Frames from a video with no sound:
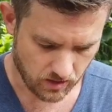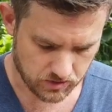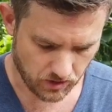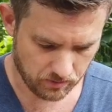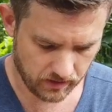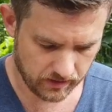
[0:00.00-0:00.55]
All right,
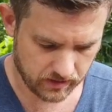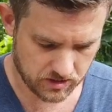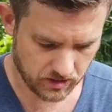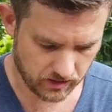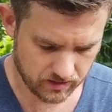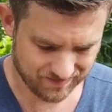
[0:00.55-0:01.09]
so I wanna let the
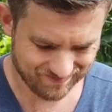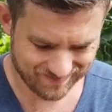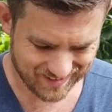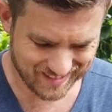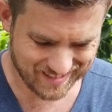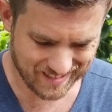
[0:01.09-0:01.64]
chicken
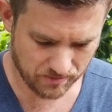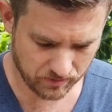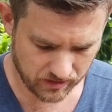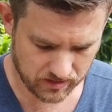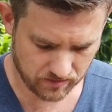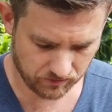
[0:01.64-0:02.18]
sit
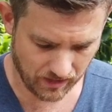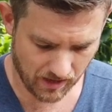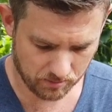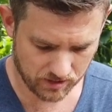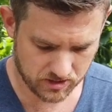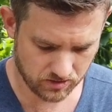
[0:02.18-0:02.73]
with this
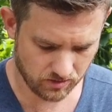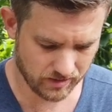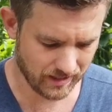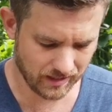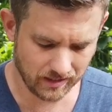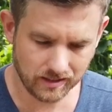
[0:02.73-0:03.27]
flour mixture
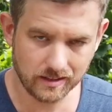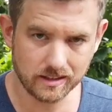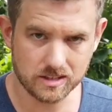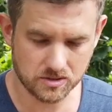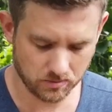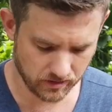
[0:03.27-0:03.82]
on it at
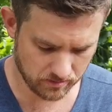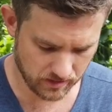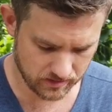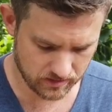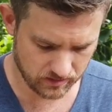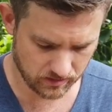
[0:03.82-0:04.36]
least 20
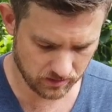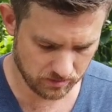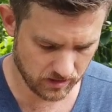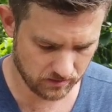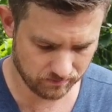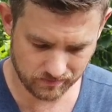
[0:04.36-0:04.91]
minutes. It could
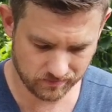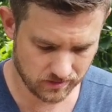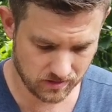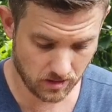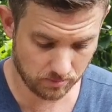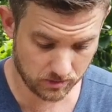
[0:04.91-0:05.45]
be
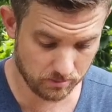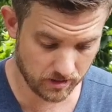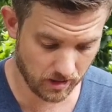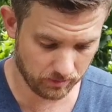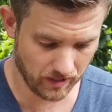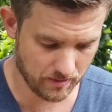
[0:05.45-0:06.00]
a
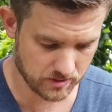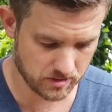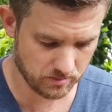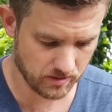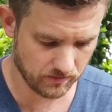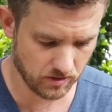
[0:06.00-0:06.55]
couple hours,
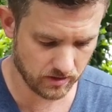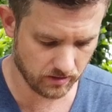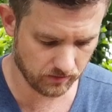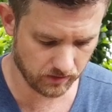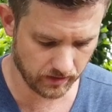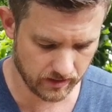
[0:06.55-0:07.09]
could be even
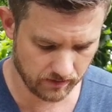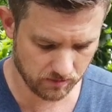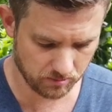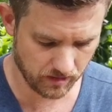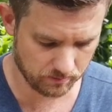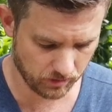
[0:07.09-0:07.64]
overnight
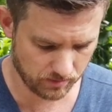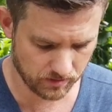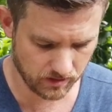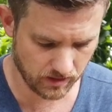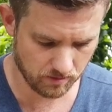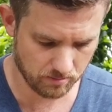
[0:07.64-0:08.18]
even, but I'm probably
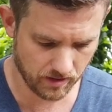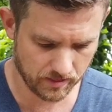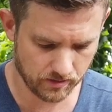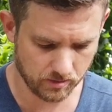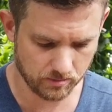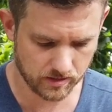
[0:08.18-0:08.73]
gonna give it about
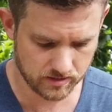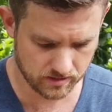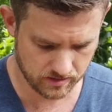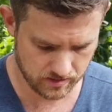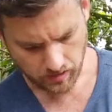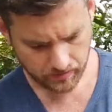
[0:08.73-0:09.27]
30
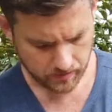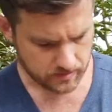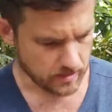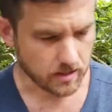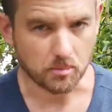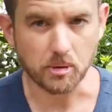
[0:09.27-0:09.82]
minutes. I'm gonna
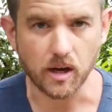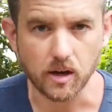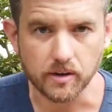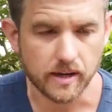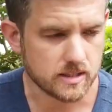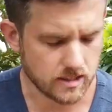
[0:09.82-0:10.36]
take
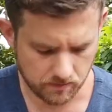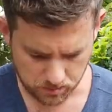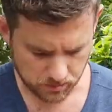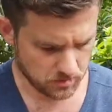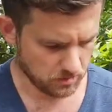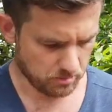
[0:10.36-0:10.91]
about 8
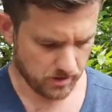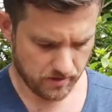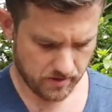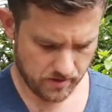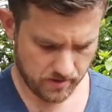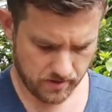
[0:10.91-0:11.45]
tablespoons of the
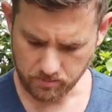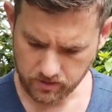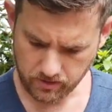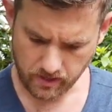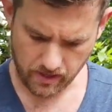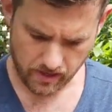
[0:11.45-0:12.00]
butter, and I'm
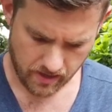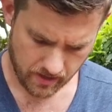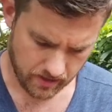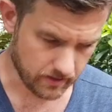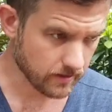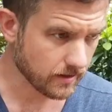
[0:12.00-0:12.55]
gonna
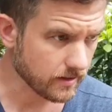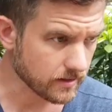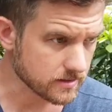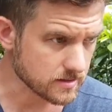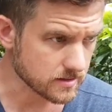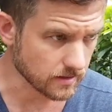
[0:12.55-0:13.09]
add,
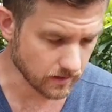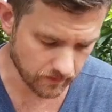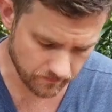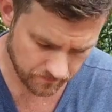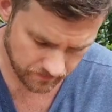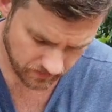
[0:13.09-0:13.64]
let's see,